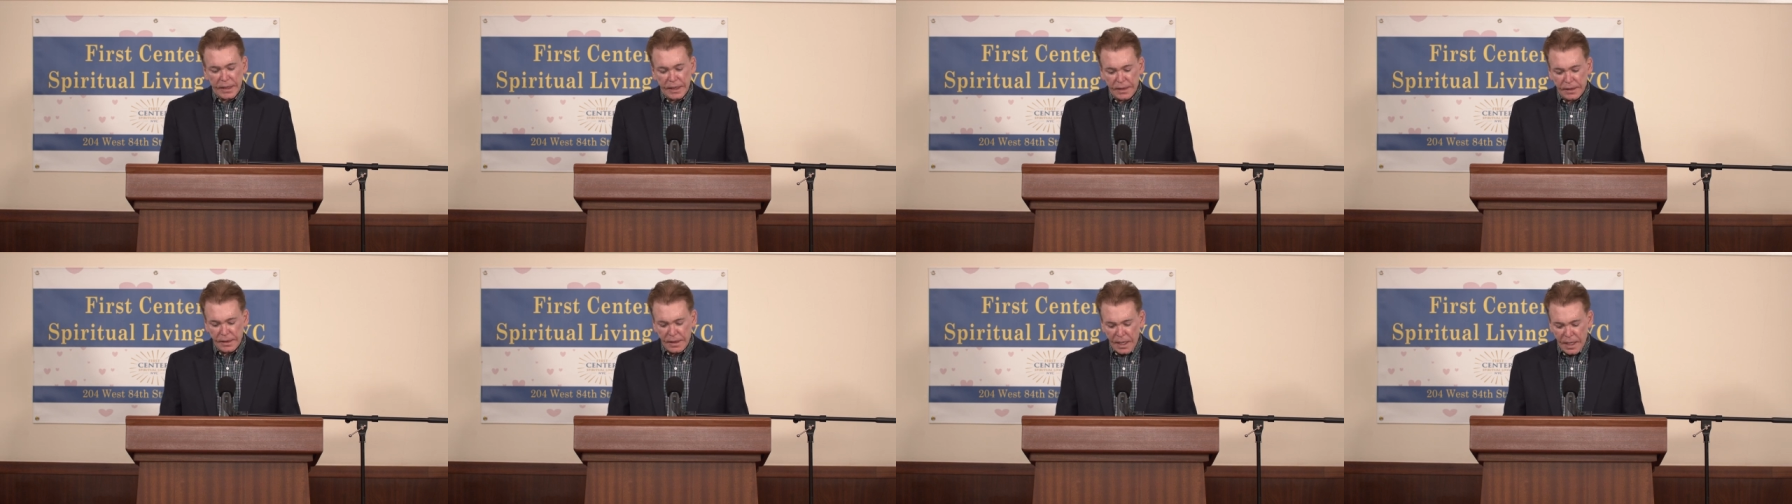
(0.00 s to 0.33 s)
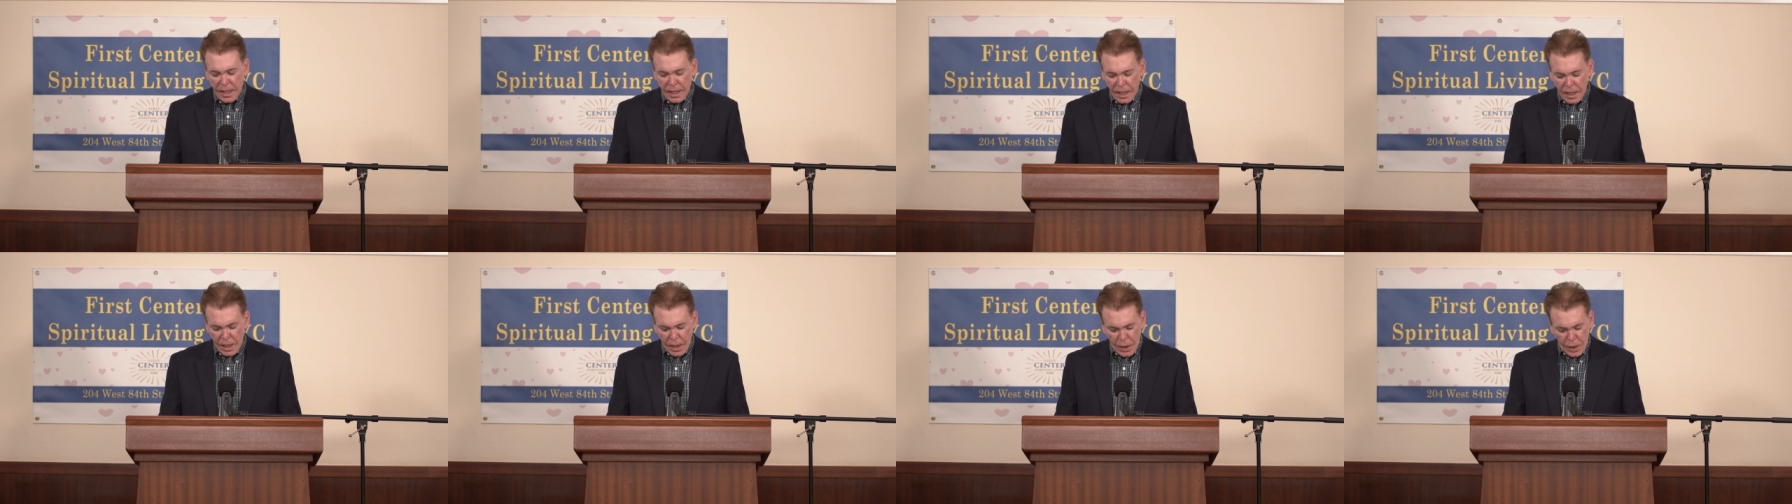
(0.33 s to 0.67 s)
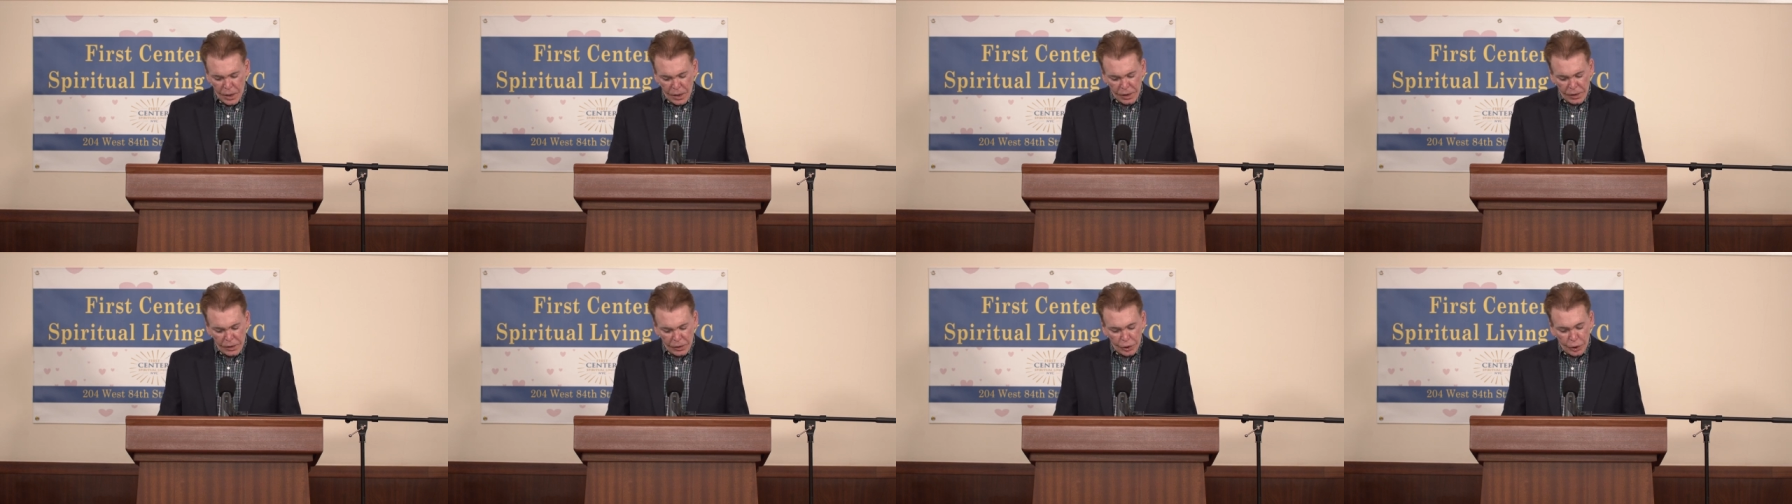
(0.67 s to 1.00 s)
and
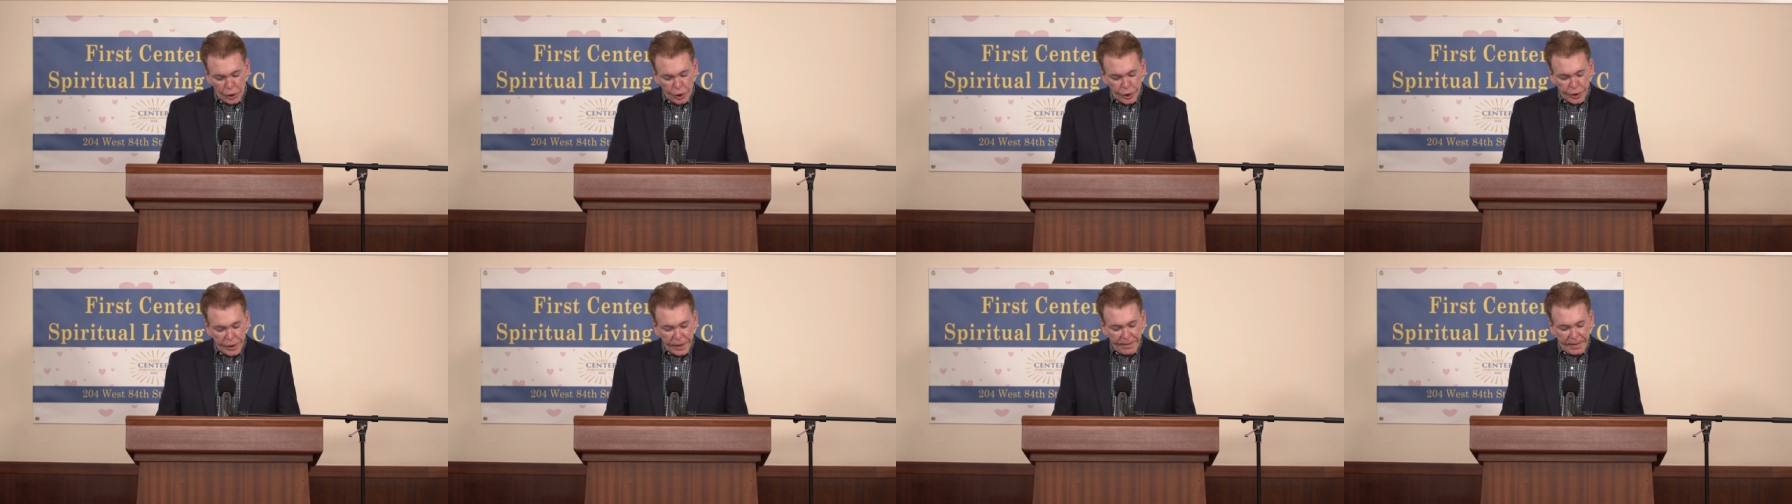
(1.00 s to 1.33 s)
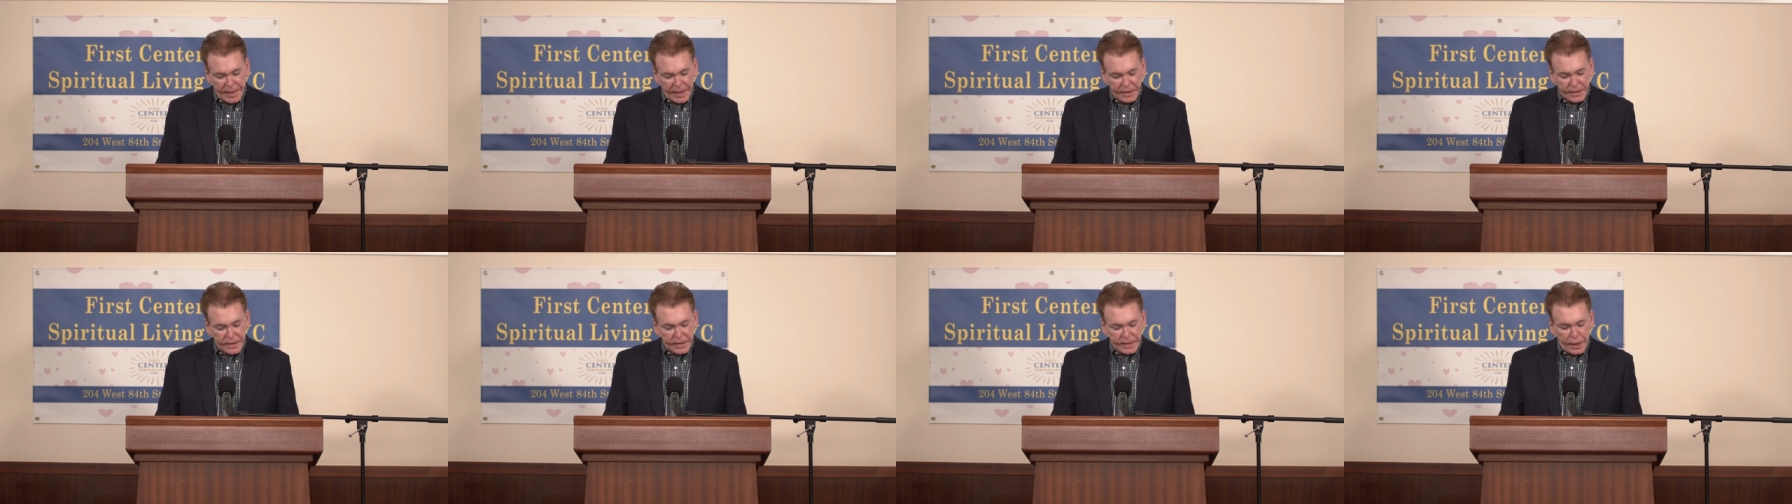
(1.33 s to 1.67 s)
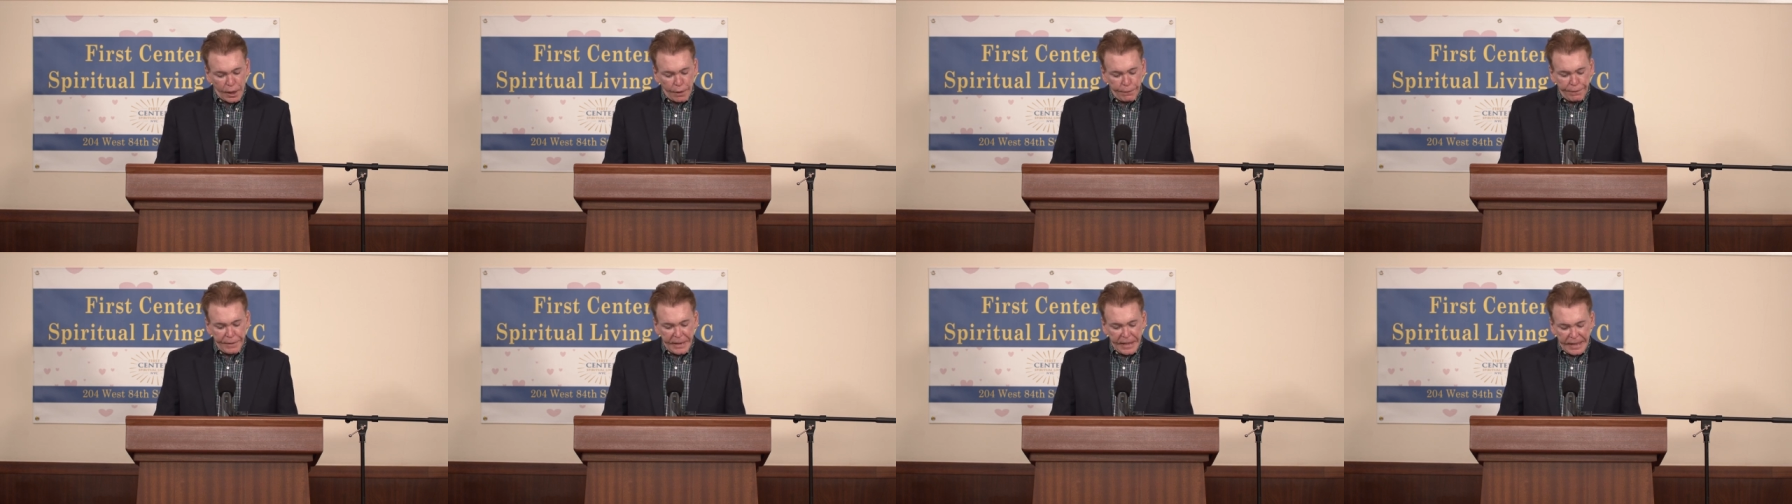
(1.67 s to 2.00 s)
learned about
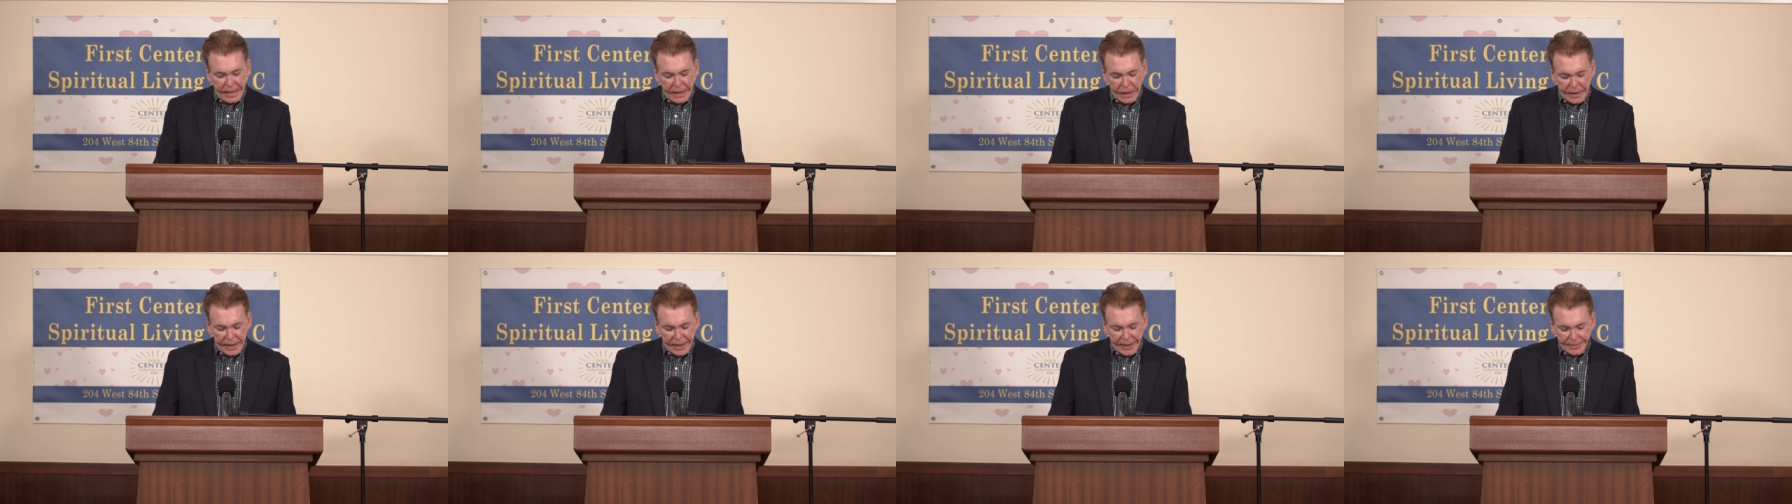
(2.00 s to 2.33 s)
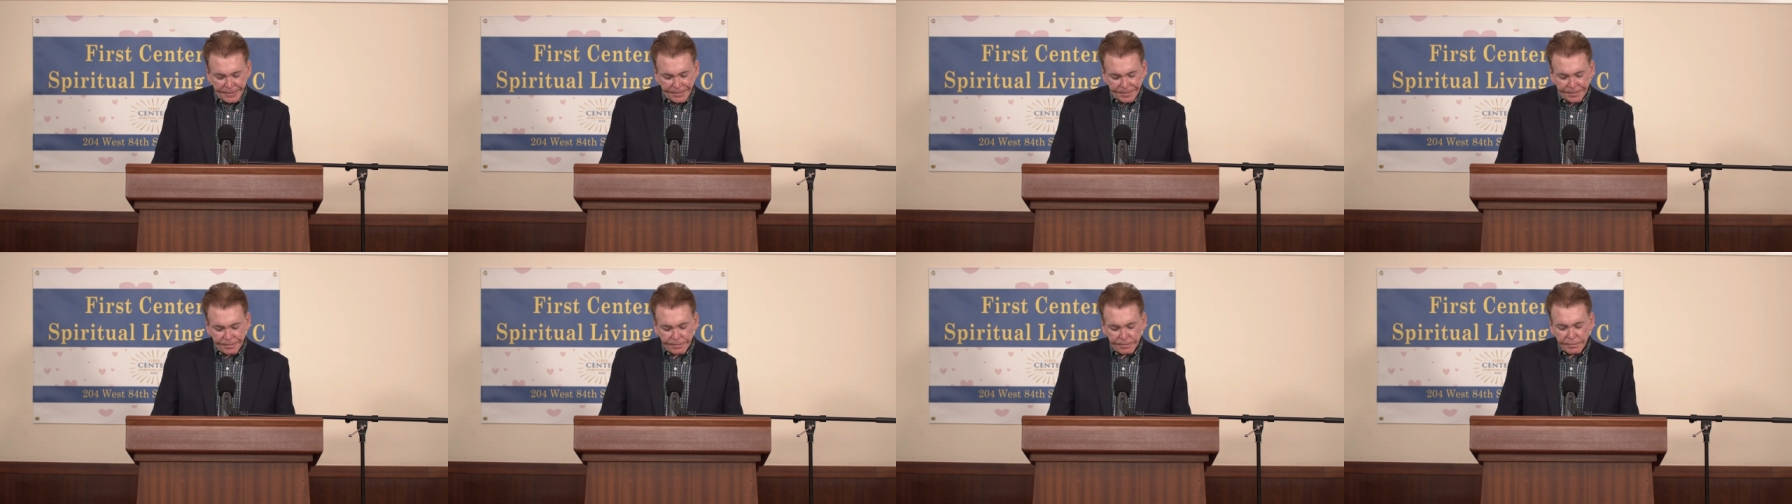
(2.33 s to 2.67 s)
self healing,